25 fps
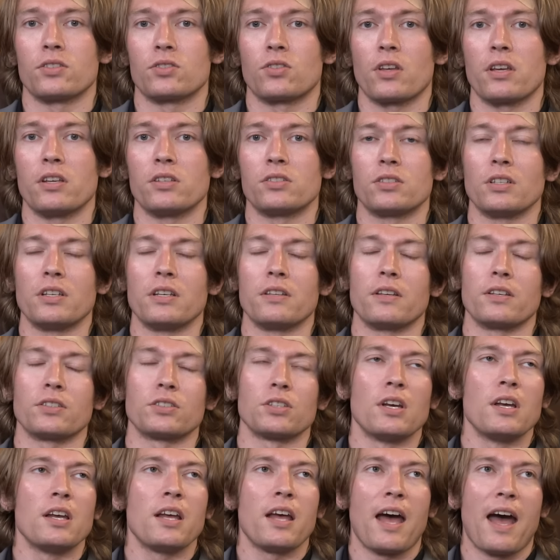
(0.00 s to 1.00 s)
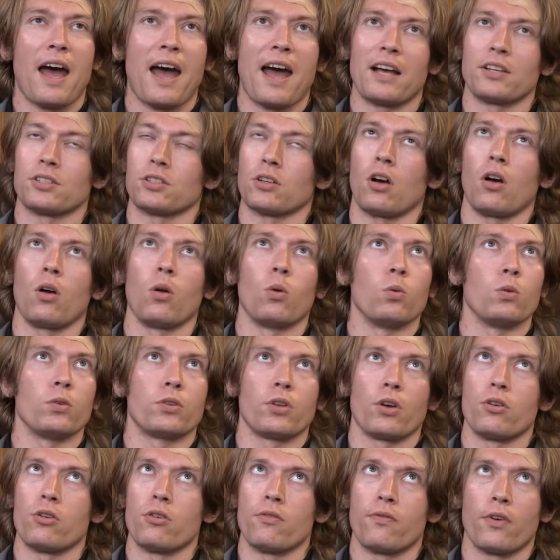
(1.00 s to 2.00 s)
They see this as a
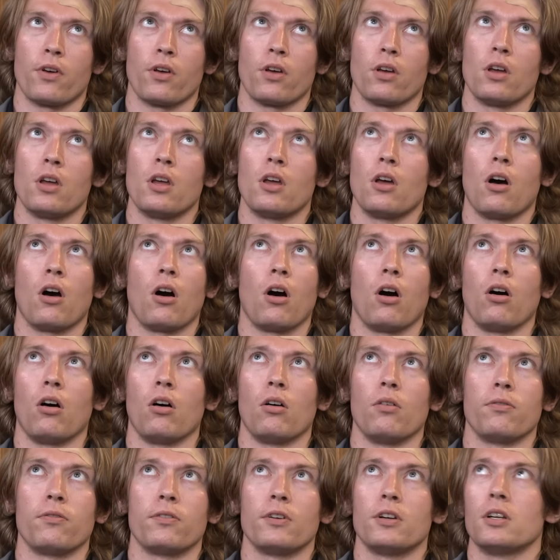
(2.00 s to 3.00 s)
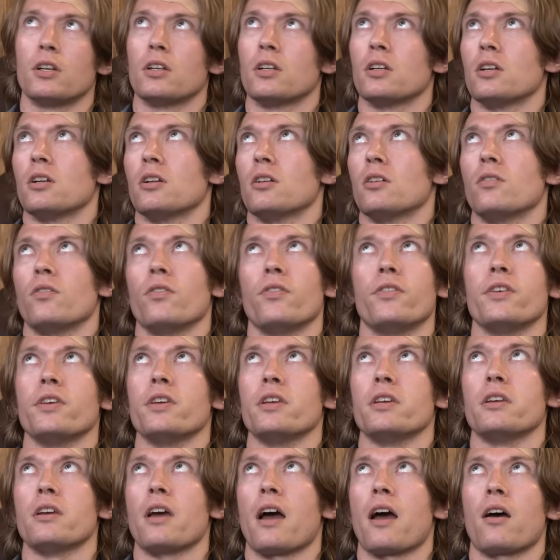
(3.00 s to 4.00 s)
holdover of
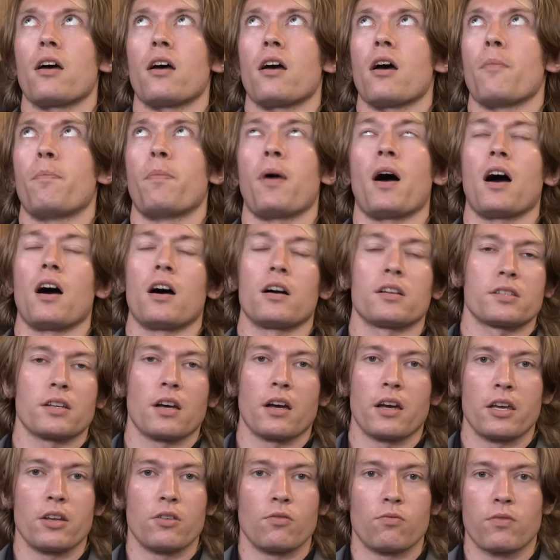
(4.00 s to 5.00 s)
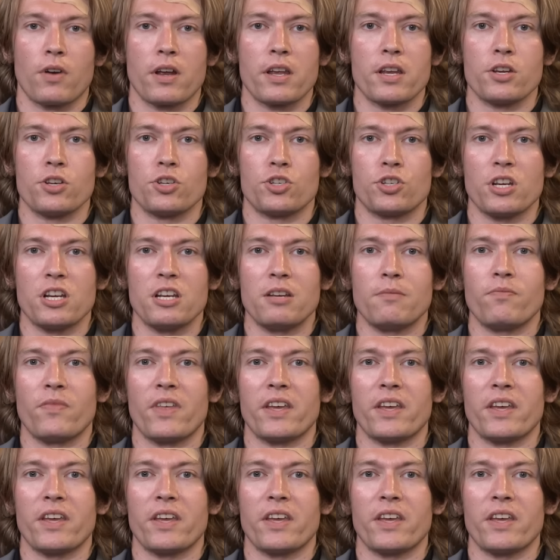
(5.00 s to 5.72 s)
the apartheid regime.